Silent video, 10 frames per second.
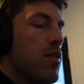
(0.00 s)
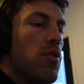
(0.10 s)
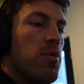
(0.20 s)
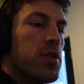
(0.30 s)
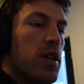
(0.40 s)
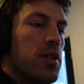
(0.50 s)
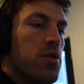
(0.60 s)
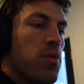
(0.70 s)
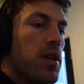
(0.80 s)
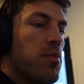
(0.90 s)
Almost got to
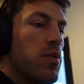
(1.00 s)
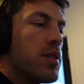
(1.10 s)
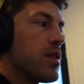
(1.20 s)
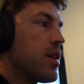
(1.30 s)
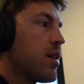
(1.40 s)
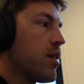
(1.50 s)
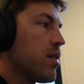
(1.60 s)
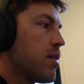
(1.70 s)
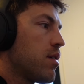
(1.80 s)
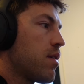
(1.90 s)
20 points
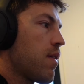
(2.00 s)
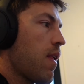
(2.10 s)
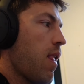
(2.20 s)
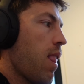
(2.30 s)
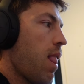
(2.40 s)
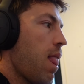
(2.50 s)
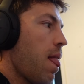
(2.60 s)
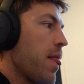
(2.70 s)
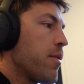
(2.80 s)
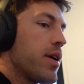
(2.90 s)
there.
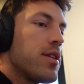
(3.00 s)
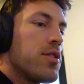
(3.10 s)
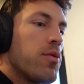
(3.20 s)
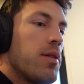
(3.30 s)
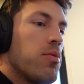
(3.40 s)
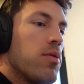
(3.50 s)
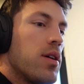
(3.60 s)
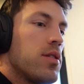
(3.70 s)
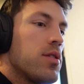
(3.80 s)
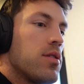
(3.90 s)
Now we got to 20
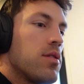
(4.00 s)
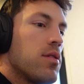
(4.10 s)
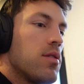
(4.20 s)
points.